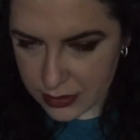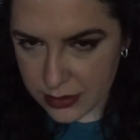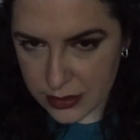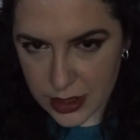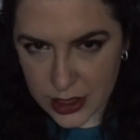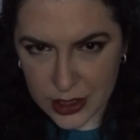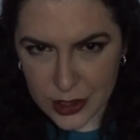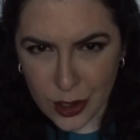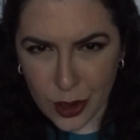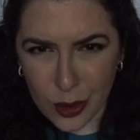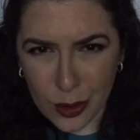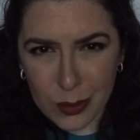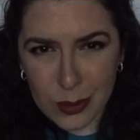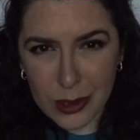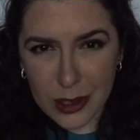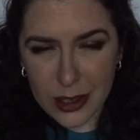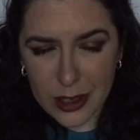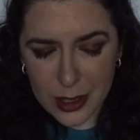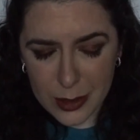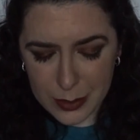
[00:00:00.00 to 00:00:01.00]

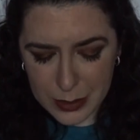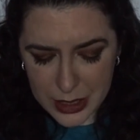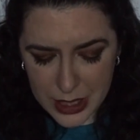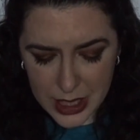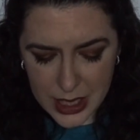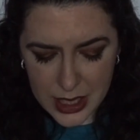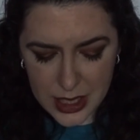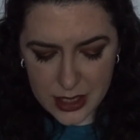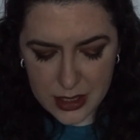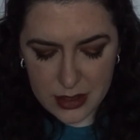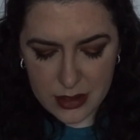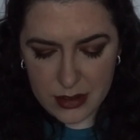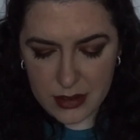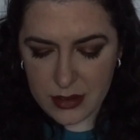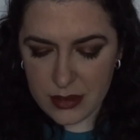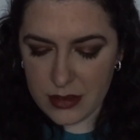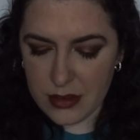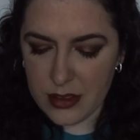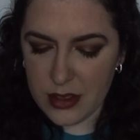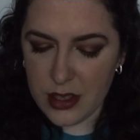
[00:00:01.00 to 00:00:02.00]
October update.
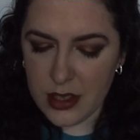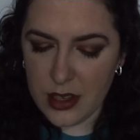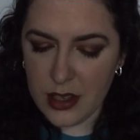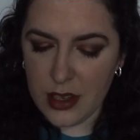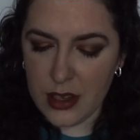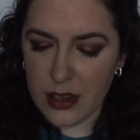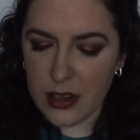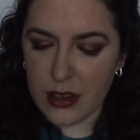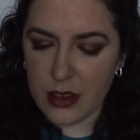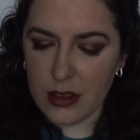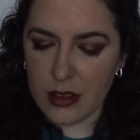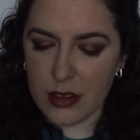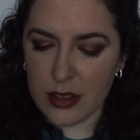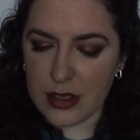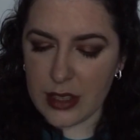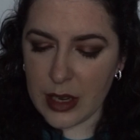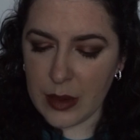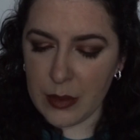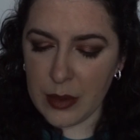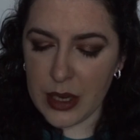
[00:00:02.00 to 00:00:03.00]
Of course,
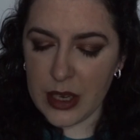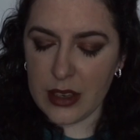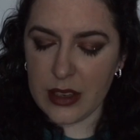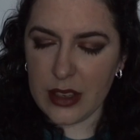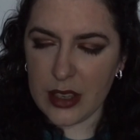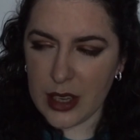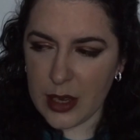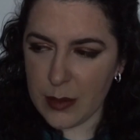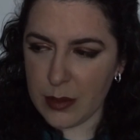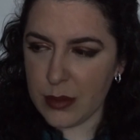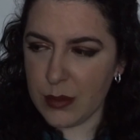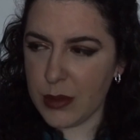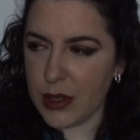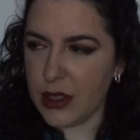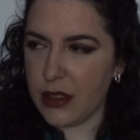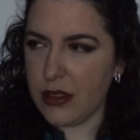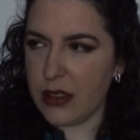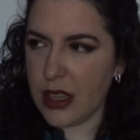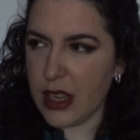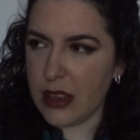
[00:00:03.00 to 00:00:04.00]
I went a couple
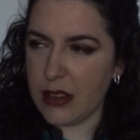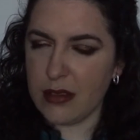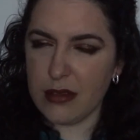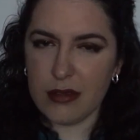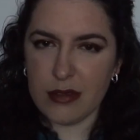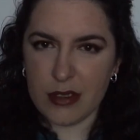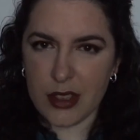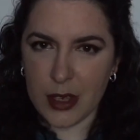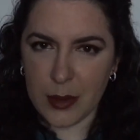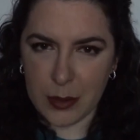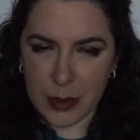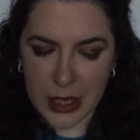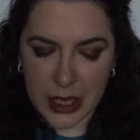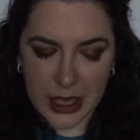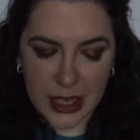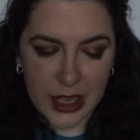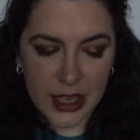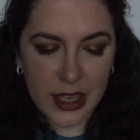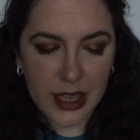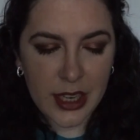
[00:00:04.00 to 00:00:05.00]
months without
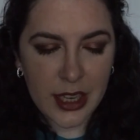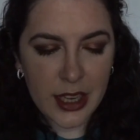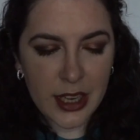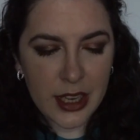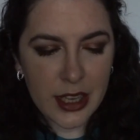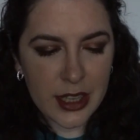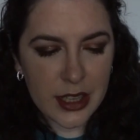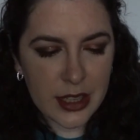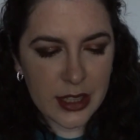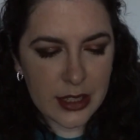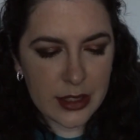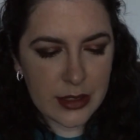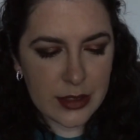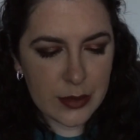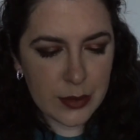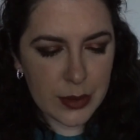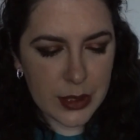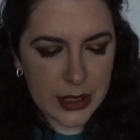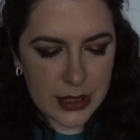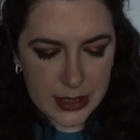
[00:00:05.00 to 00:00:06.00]
updating. This
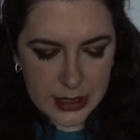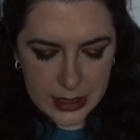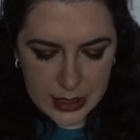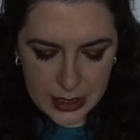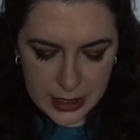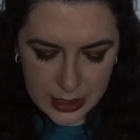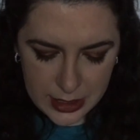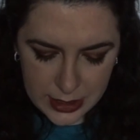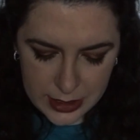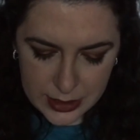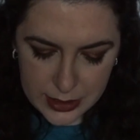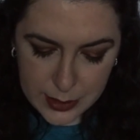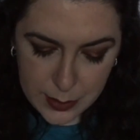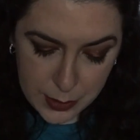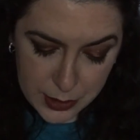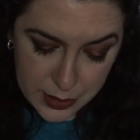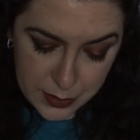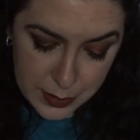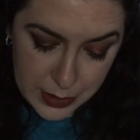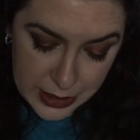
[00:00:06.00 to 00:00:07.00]
was
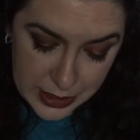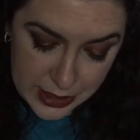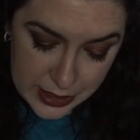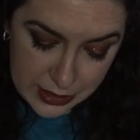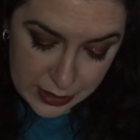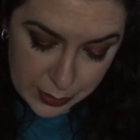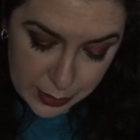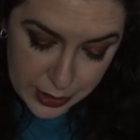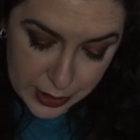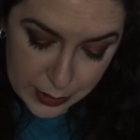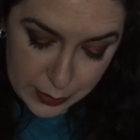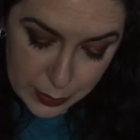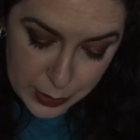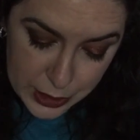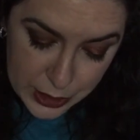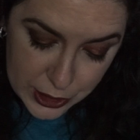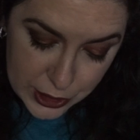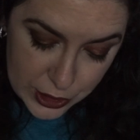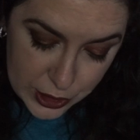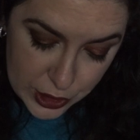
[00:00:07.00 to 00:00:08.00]
supposed to be an easy one,
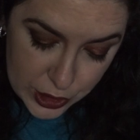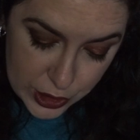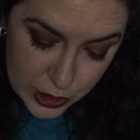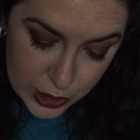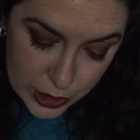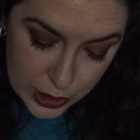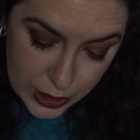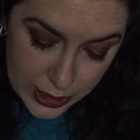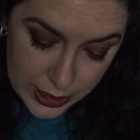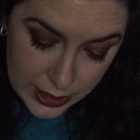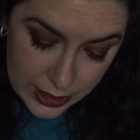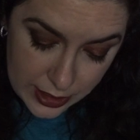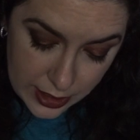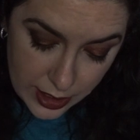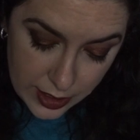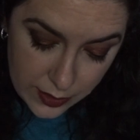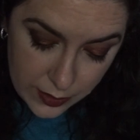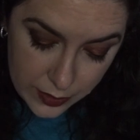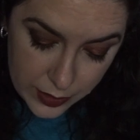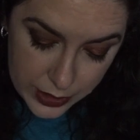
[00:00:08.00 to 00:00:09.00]
which I did
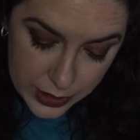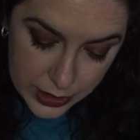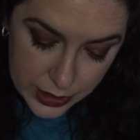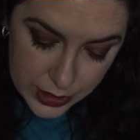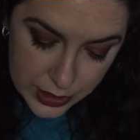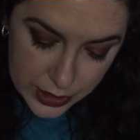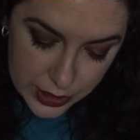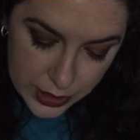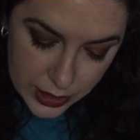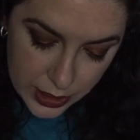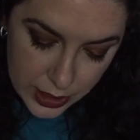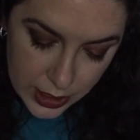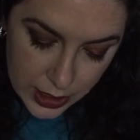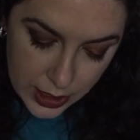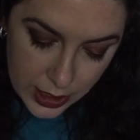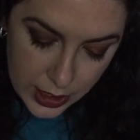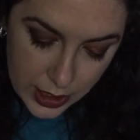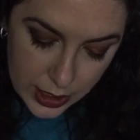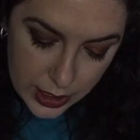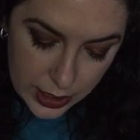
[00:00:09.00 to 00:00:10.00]
not finish.
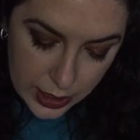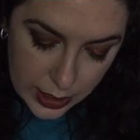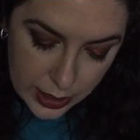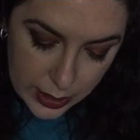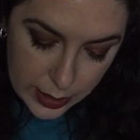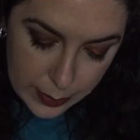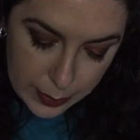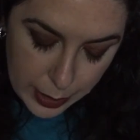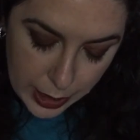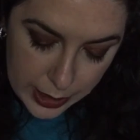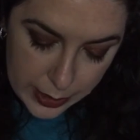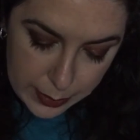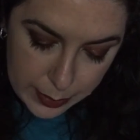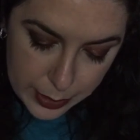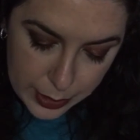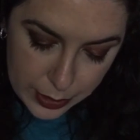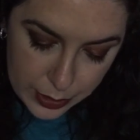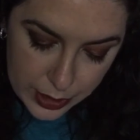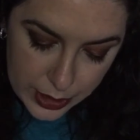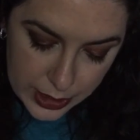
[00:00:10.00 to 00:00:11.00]
Bite
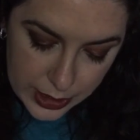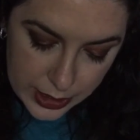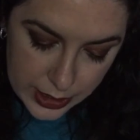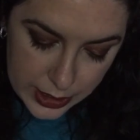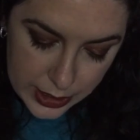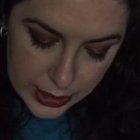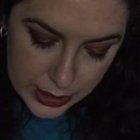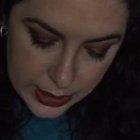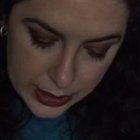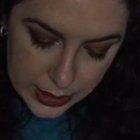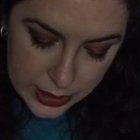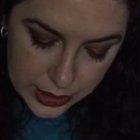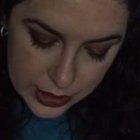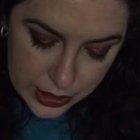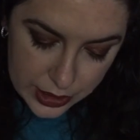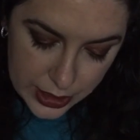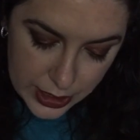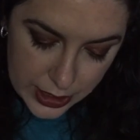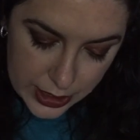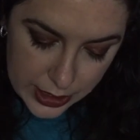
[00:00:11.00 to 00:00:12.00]
Beauty in the
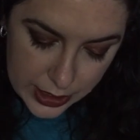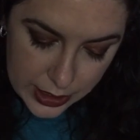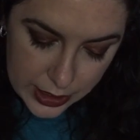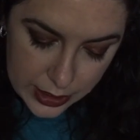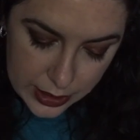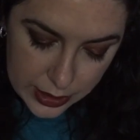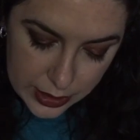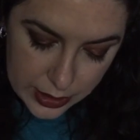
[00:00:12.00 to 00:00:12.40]
shade...